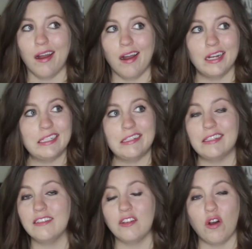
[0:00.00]
I
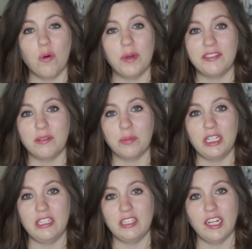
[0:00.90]
didn't always
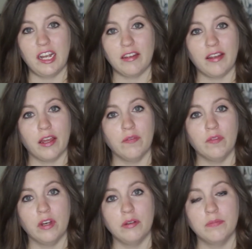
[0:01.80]
appreciate Canva.